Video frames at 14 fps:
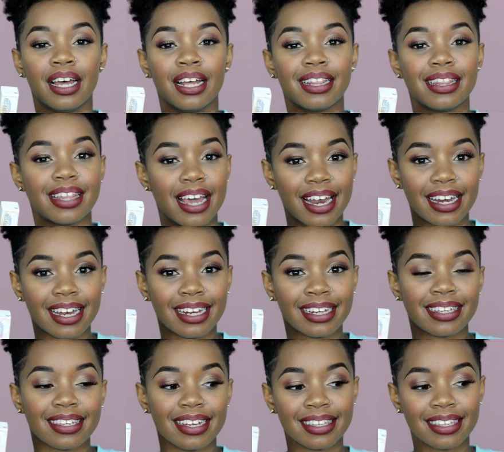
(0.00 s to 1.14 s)
then
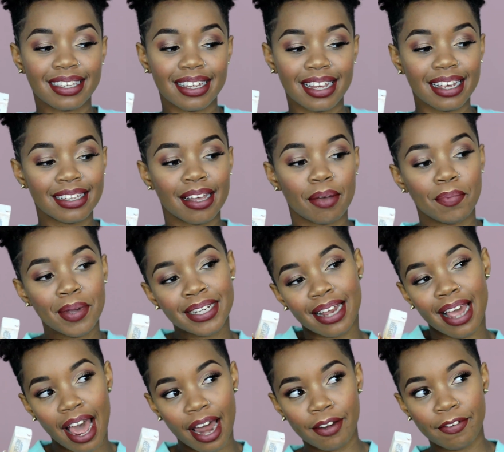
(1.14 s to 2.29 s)
it's a bit
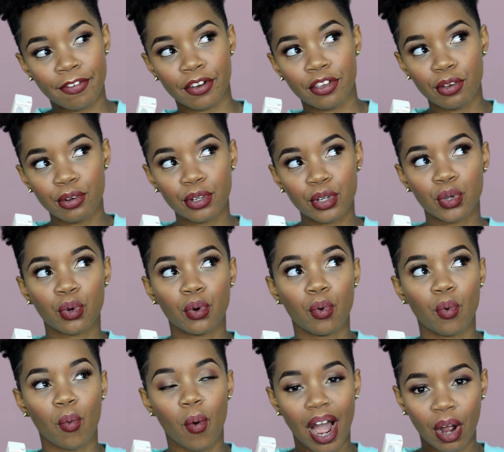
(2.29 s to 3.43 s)
hard for you
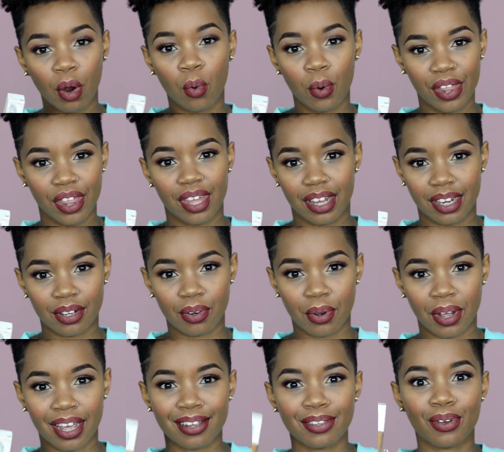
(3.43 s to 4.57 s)
to work with it.
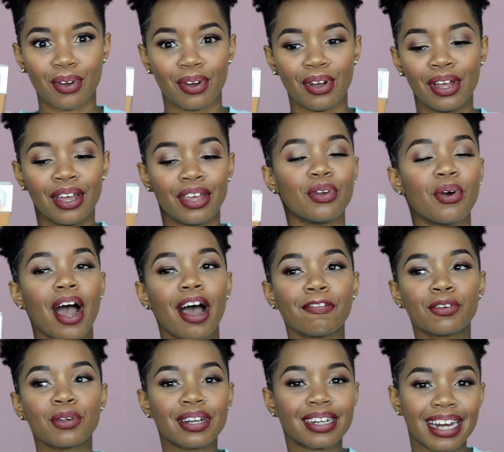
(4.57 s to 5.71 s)
Okay, so you
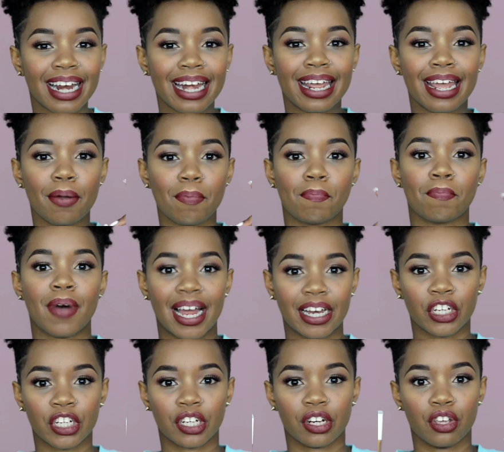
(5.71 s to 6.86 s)
have to really
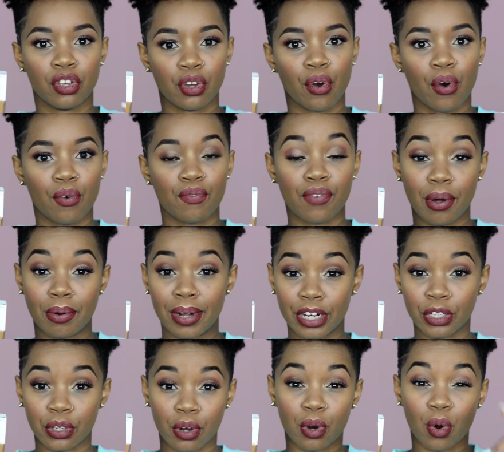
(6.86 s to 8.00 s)
match your
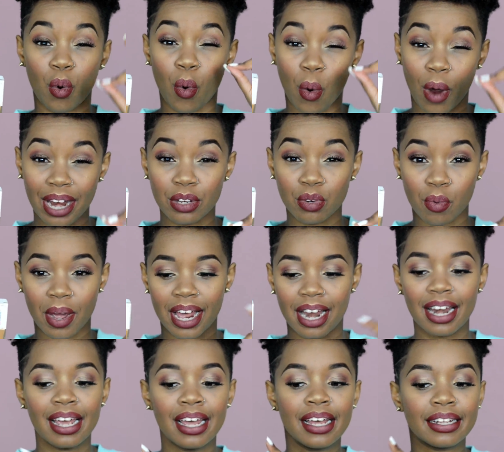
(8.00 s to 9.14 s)
foundation quite
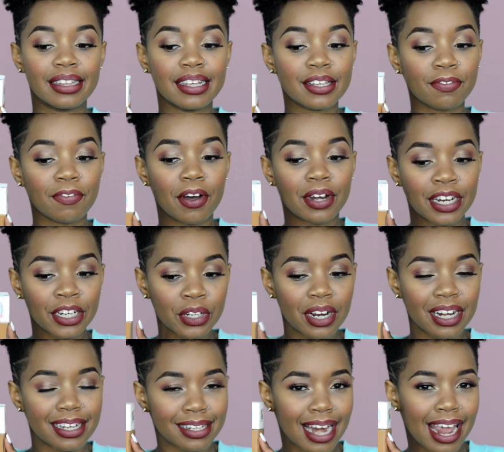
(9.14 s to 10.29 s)
well. This
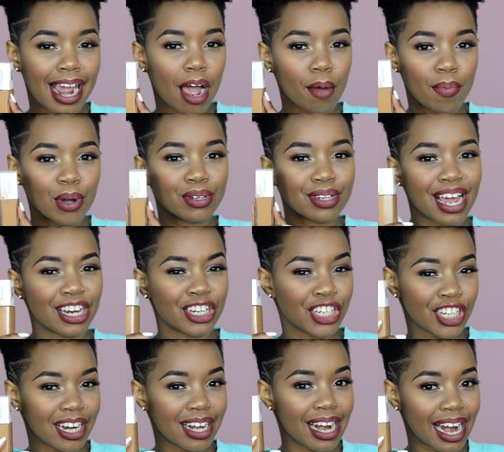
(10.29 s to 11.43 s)
foundation is like about a
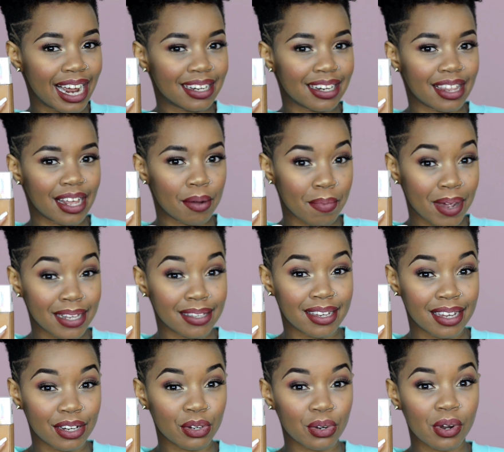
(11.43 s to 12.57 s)
shade lighter than my
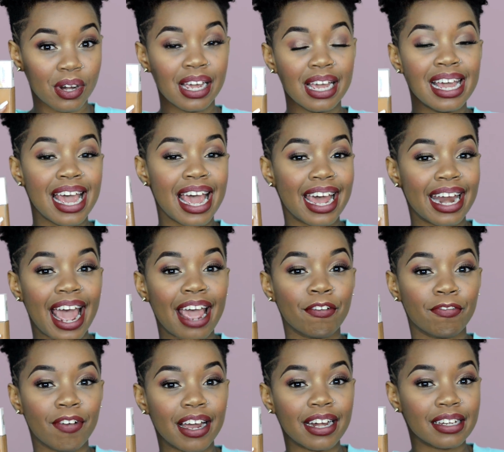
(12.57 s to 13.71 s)
skin tone, and I
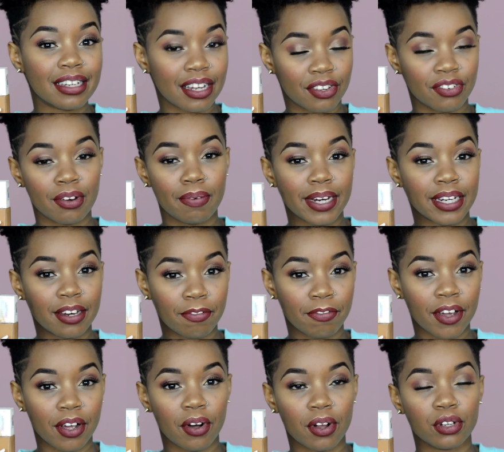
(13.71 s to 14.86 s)
find it extremely
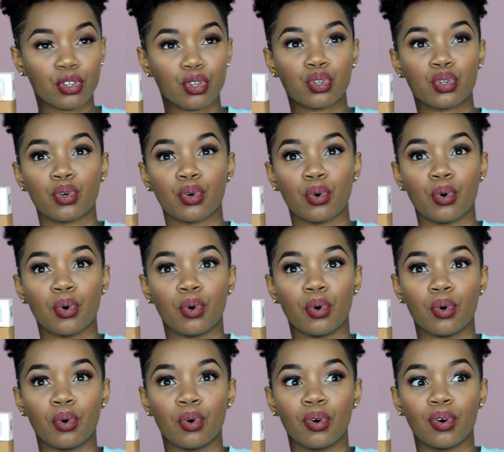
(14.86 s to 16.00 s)
difficult
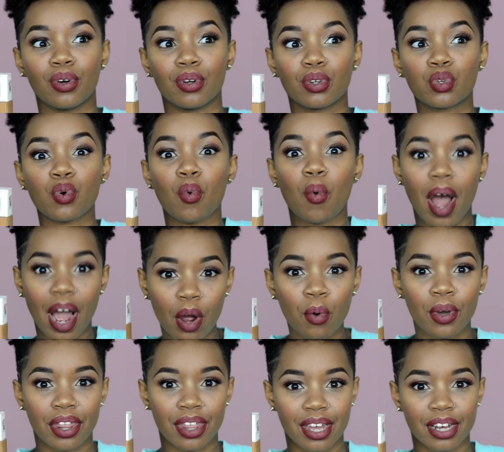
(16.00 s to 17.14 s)
to work
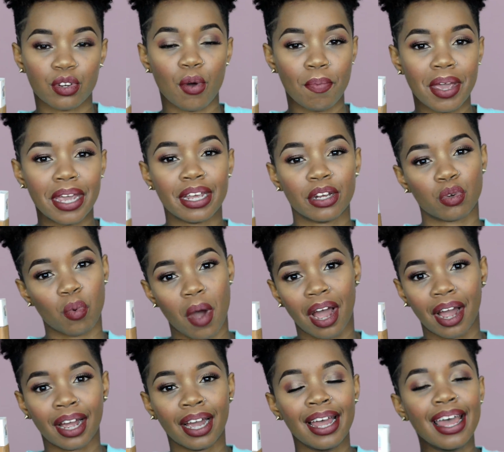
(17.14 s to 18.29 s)
with it or make it
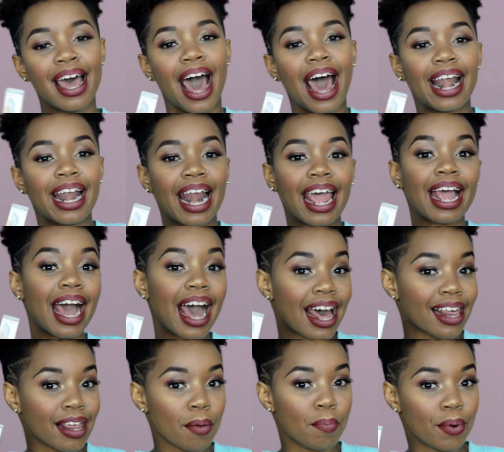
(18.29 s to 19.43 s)
work. Unlike
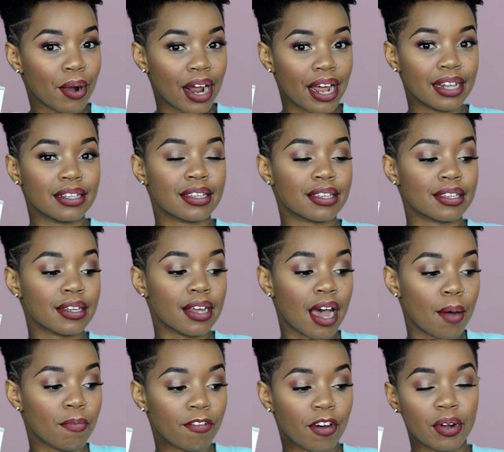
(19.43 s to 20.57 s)
other brands
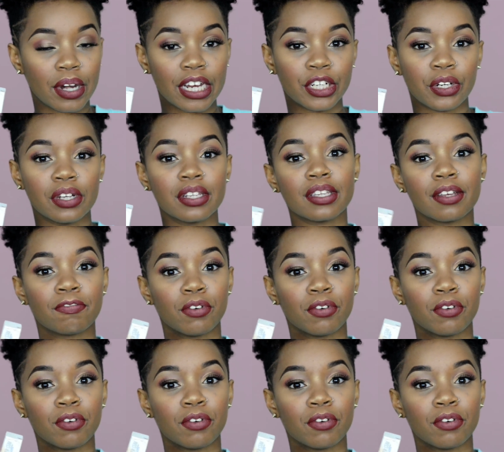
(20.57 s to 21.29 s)
foundations, if